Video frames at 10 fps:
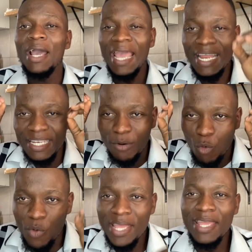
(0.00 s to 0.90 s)
and
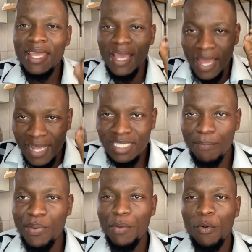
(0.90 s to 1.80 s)
we as the
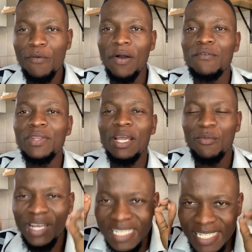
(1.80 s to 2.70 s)
people of Africa,
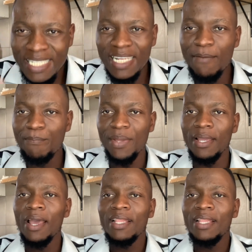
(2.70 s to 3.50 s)
we are sleeping.